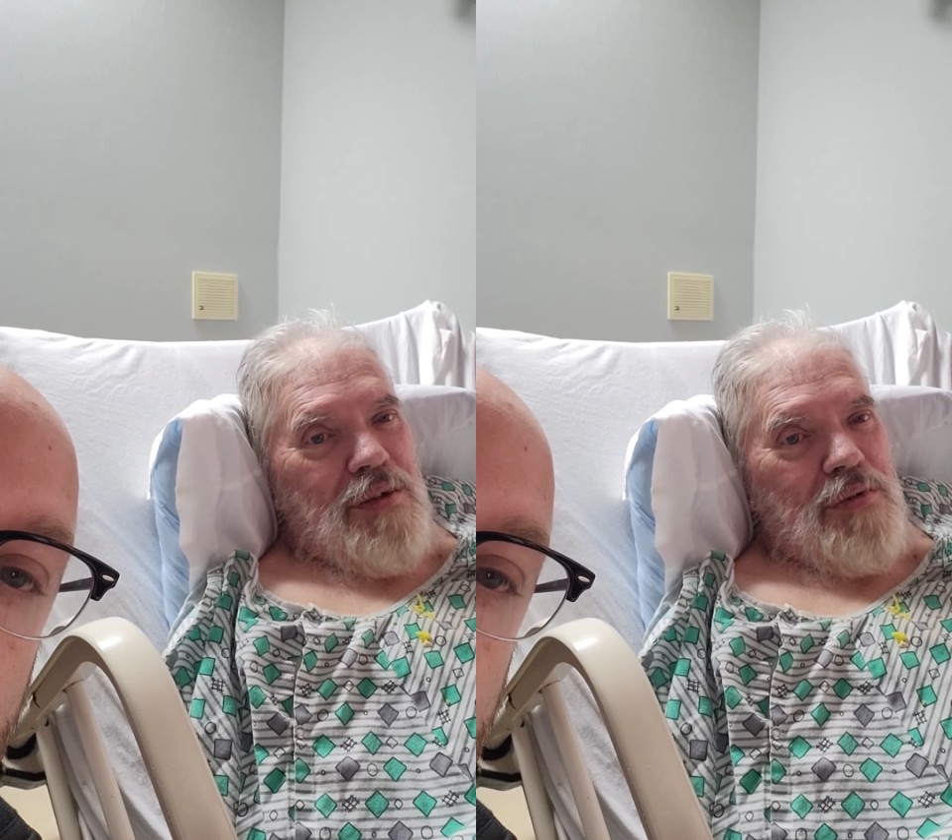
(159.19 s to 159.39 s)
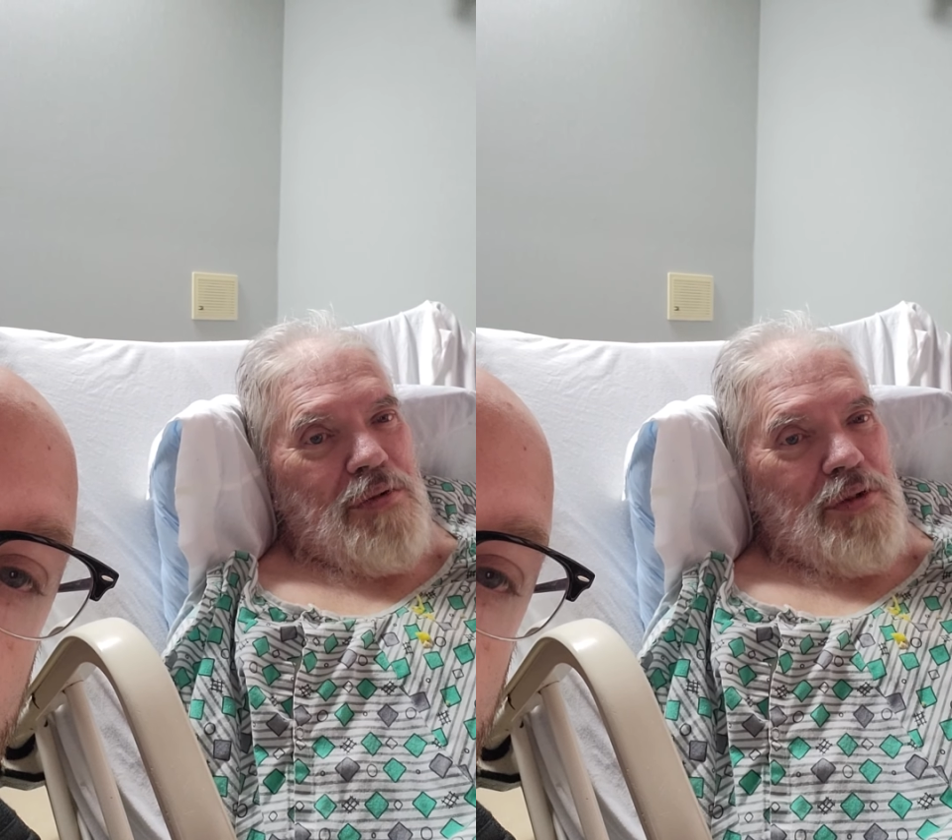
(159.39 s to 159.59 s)

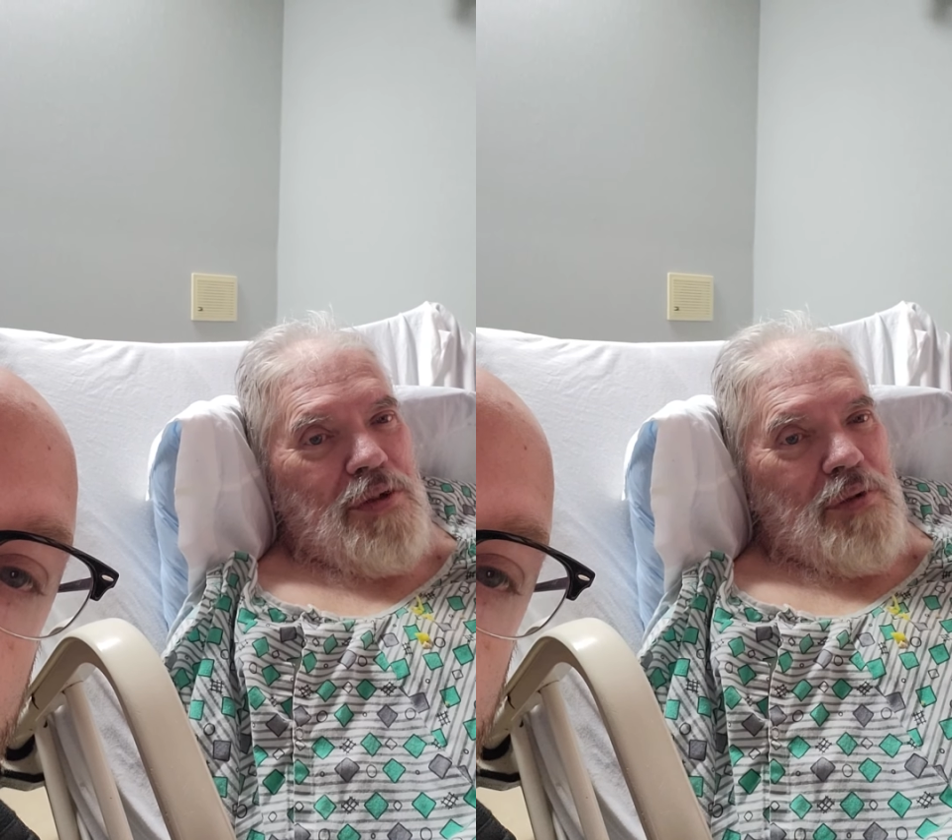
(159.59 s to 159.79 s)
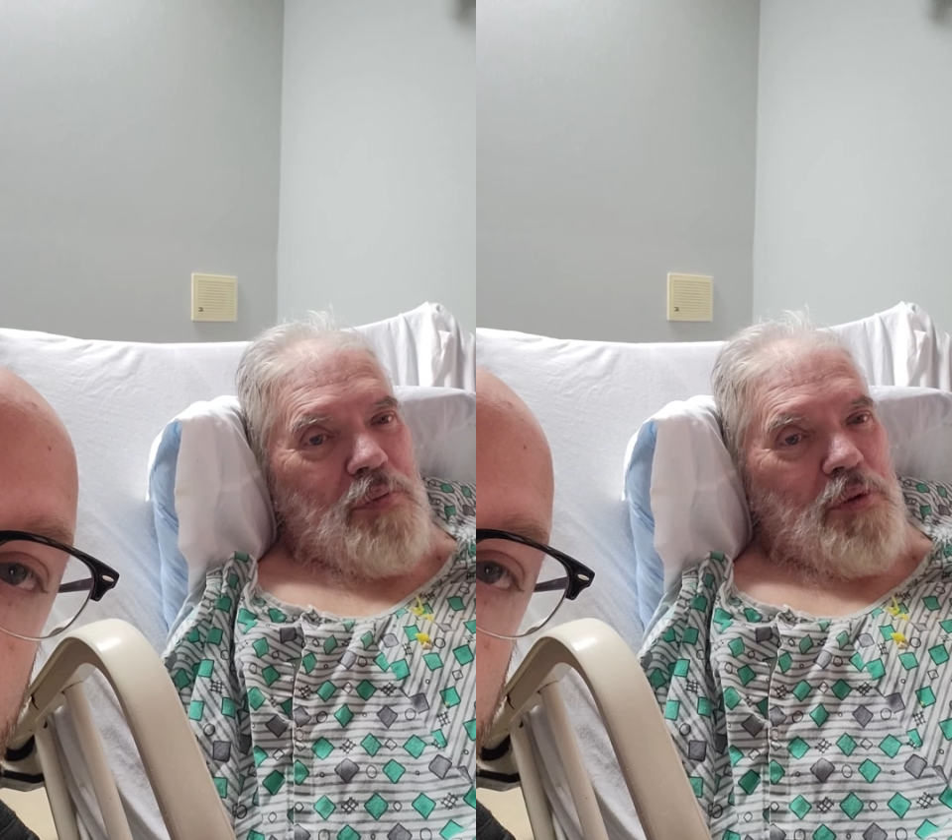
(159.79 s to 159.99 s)
Those that
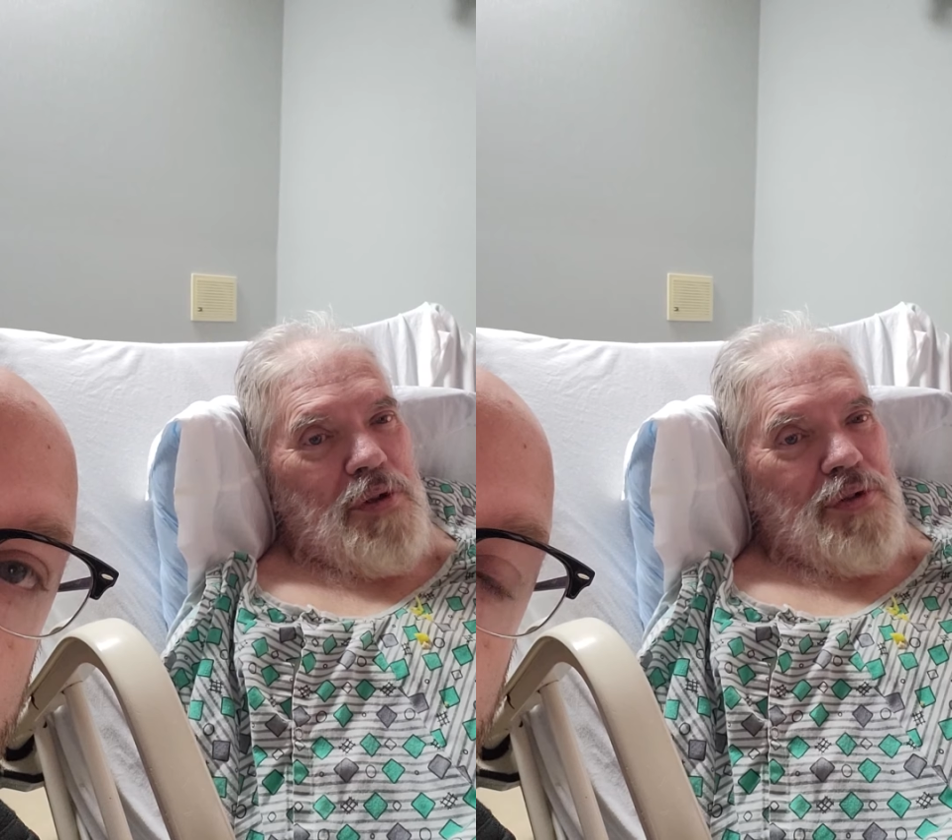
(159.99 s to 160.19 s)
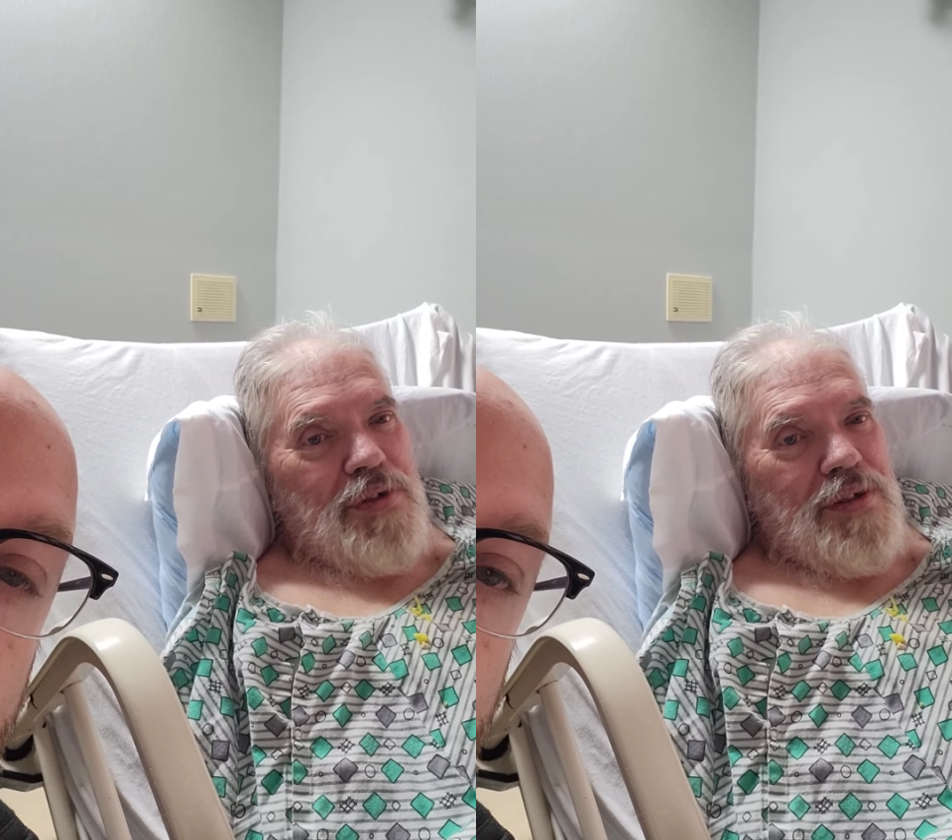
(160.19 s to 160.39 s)
are in
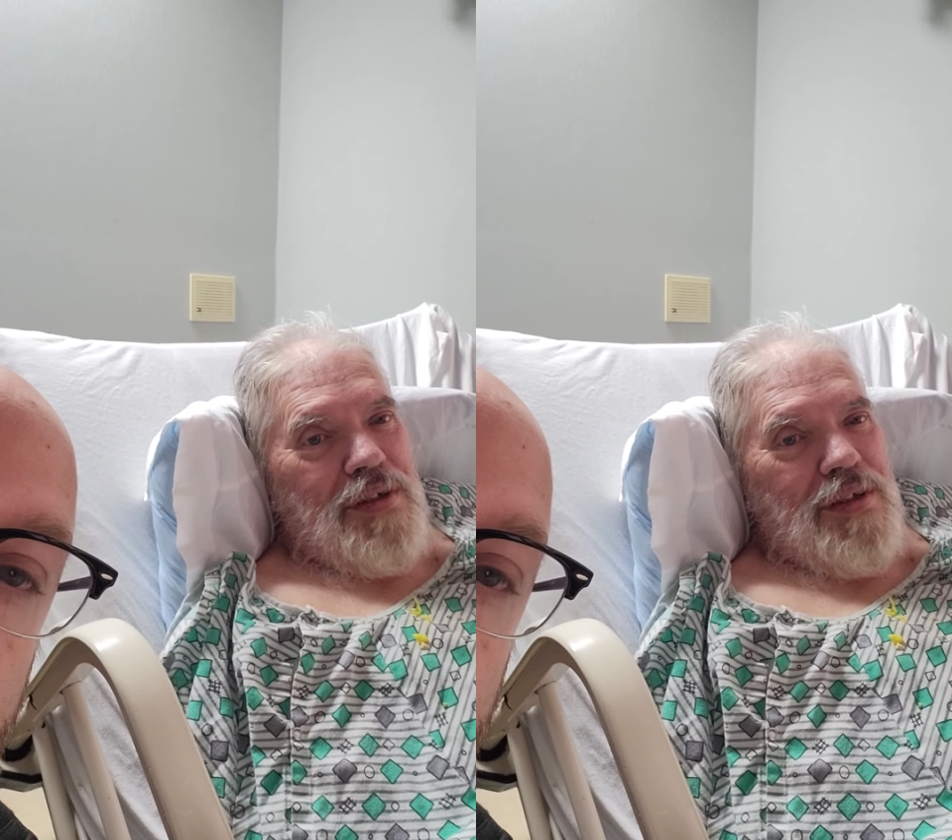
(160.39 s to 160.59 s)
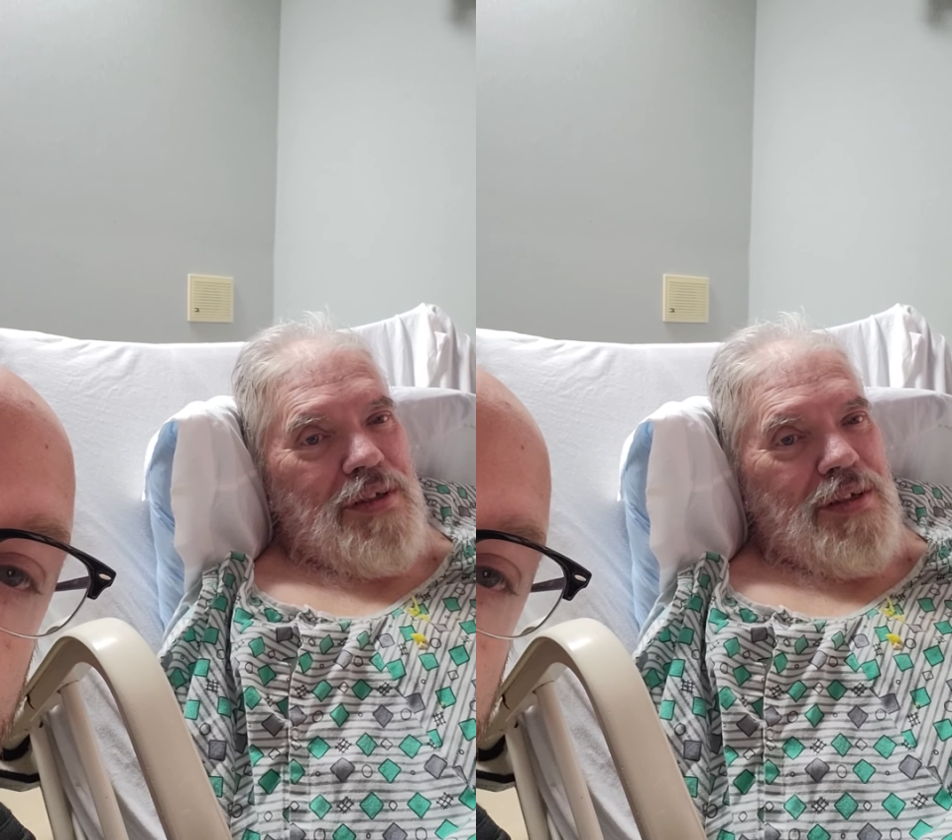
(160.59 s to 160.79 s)
prison,